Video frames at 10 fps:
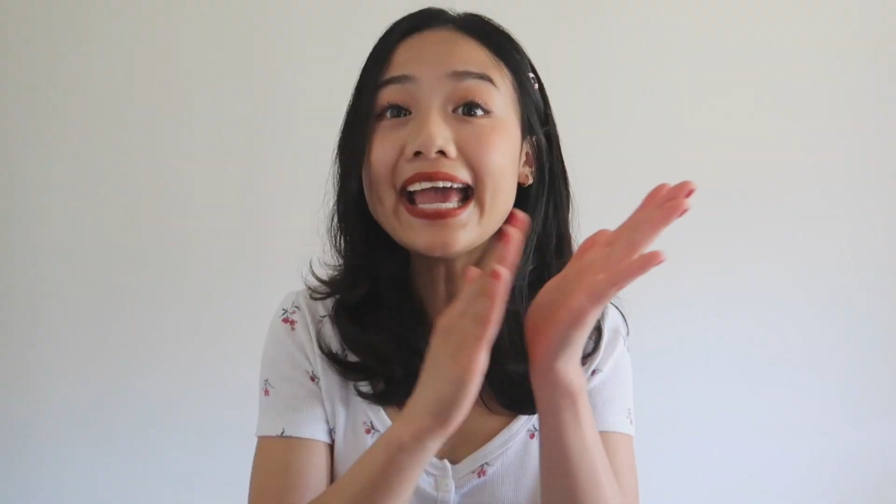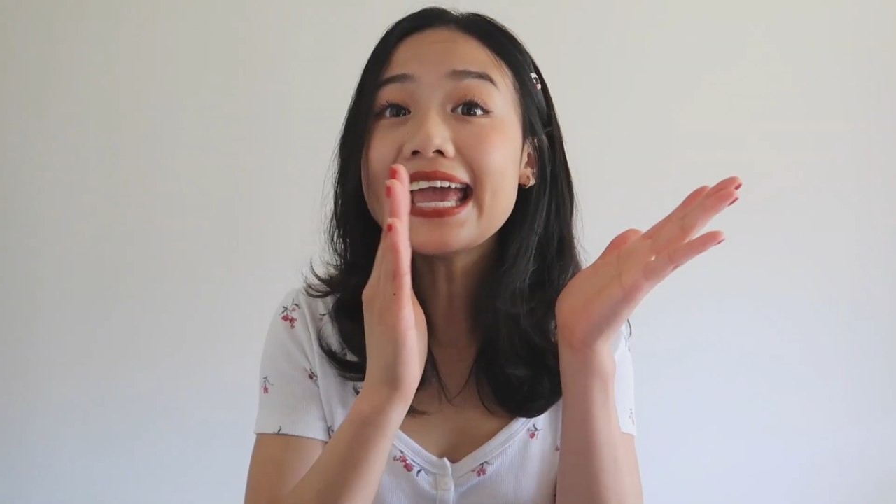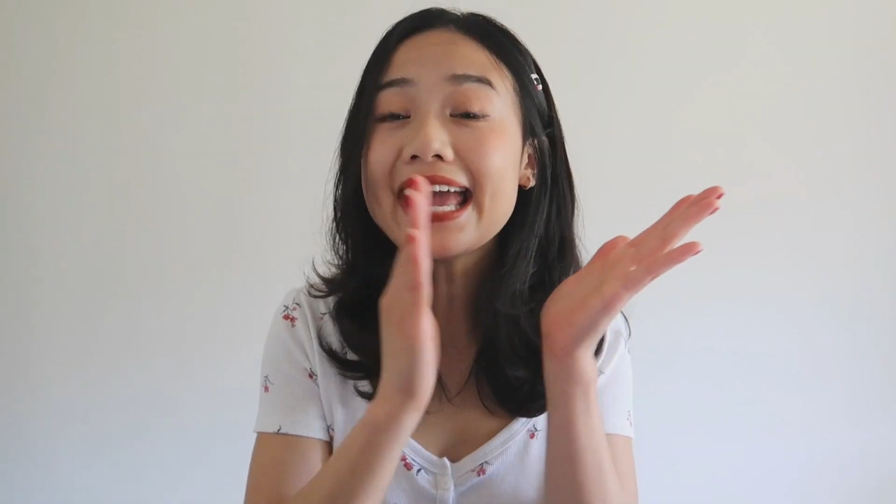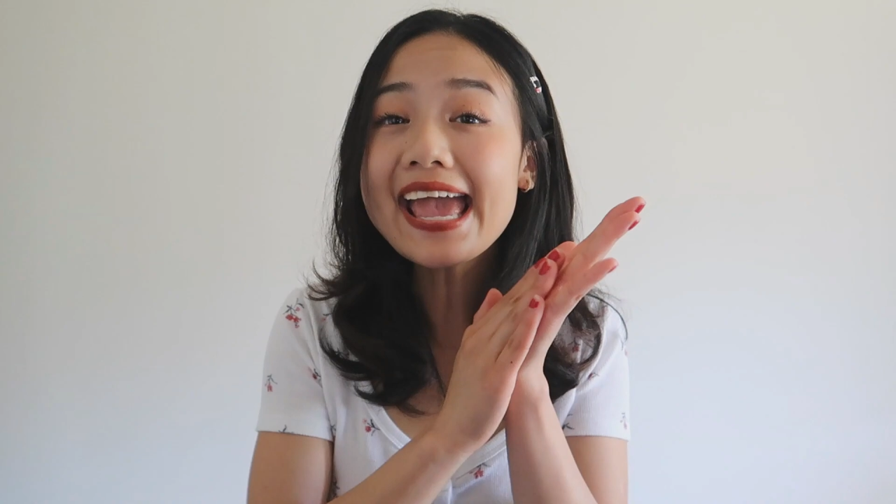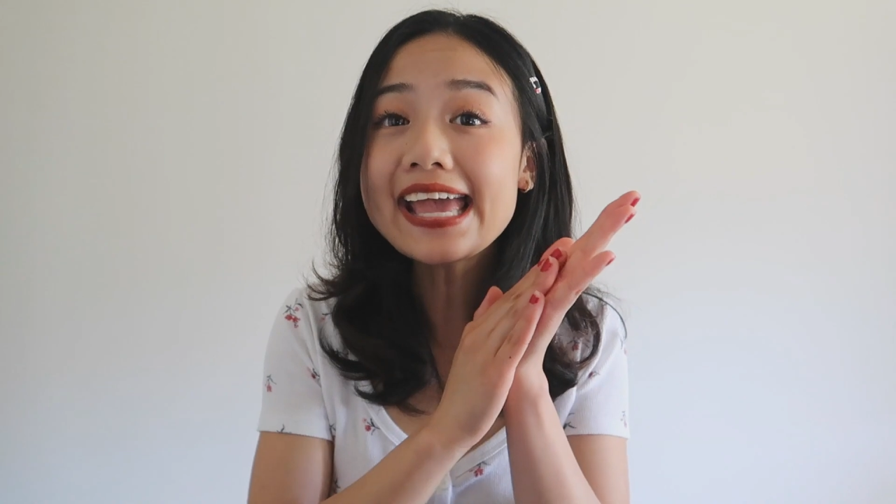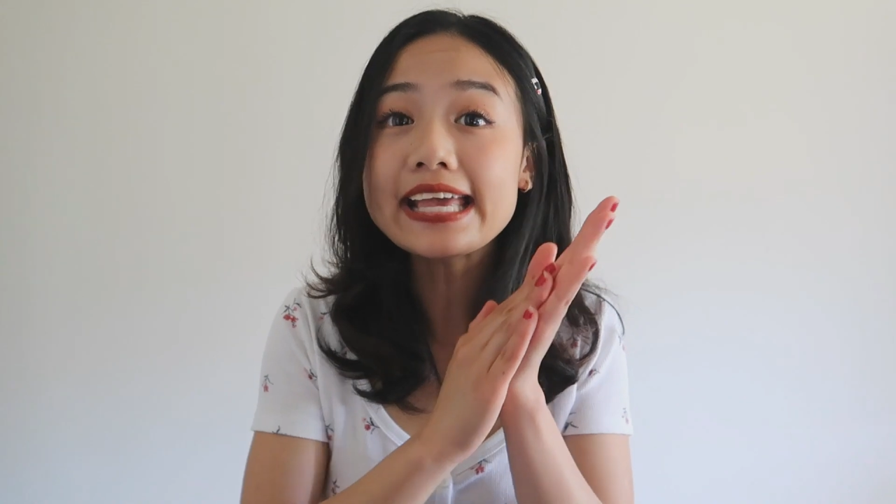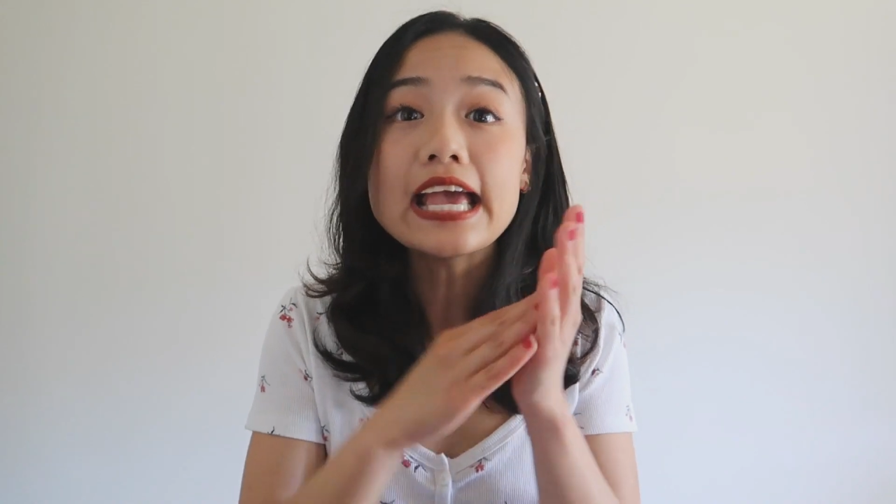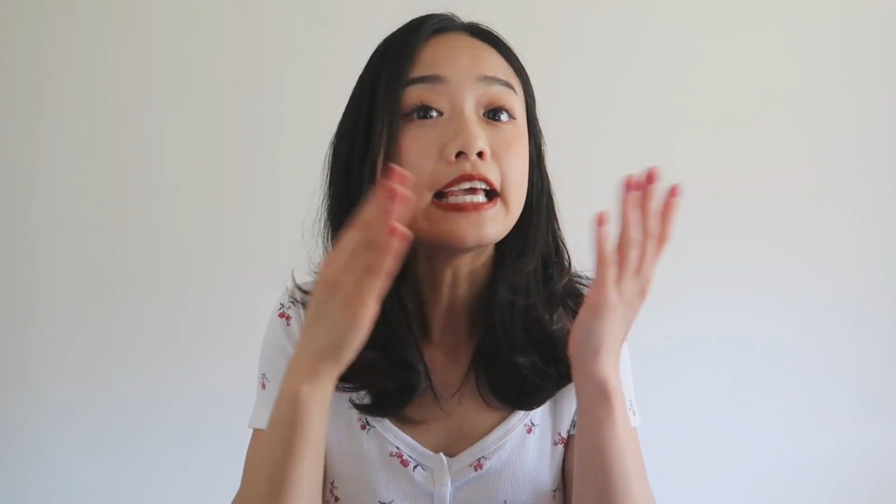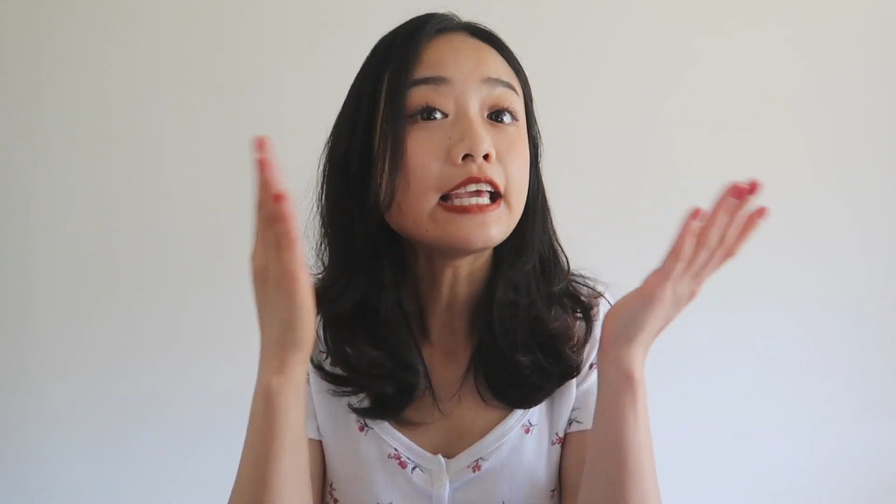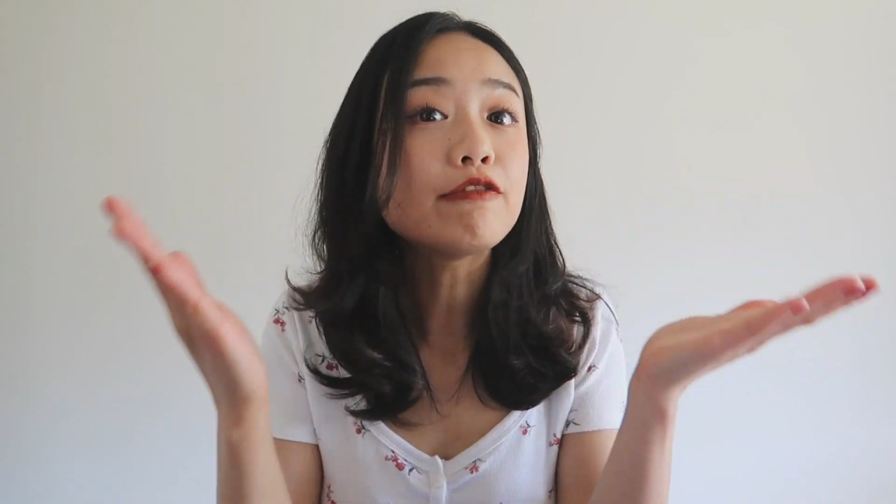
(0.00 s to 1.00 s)
Hey, hey!
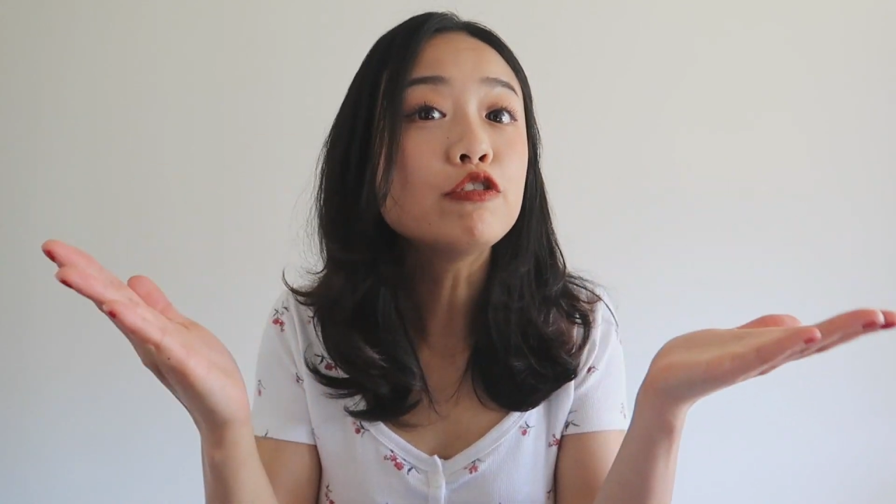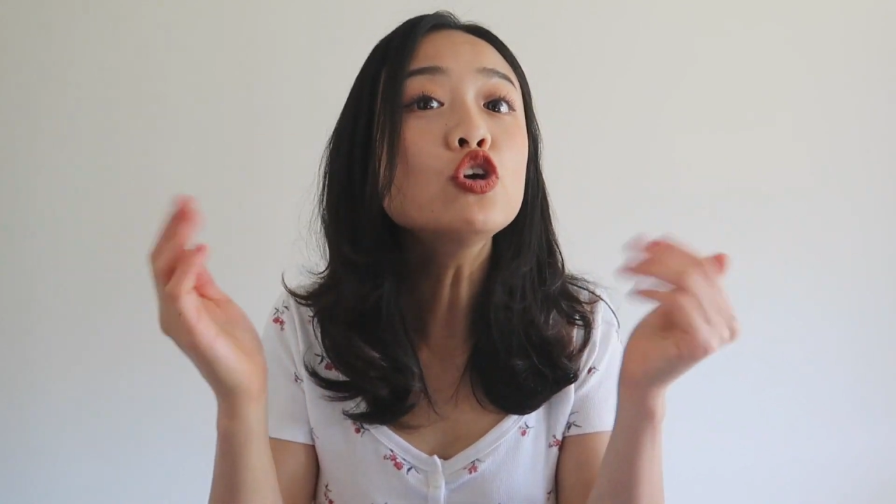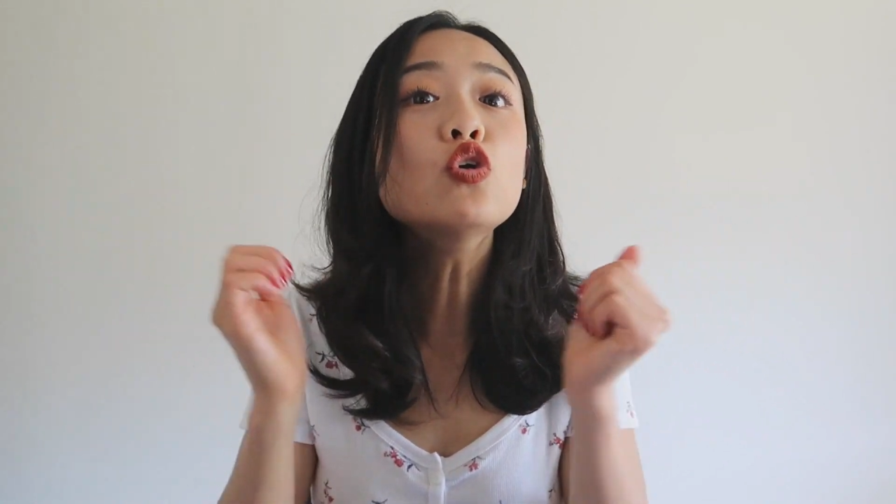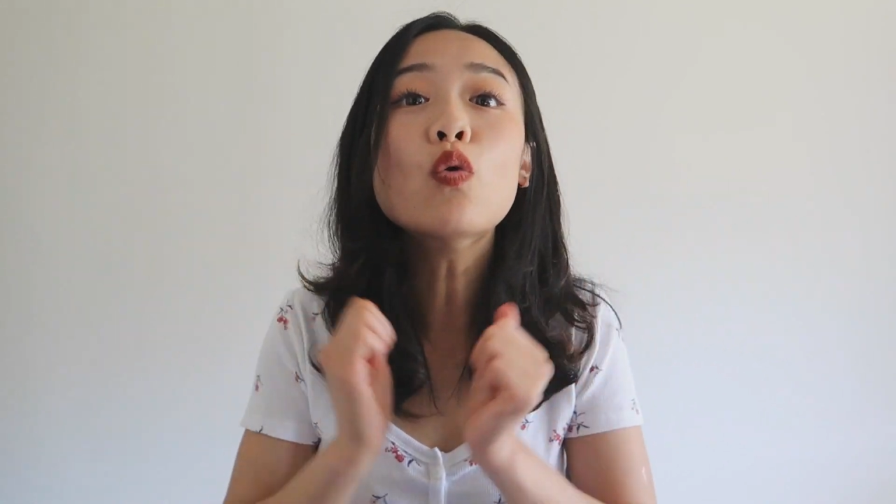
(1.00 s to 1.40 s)
If you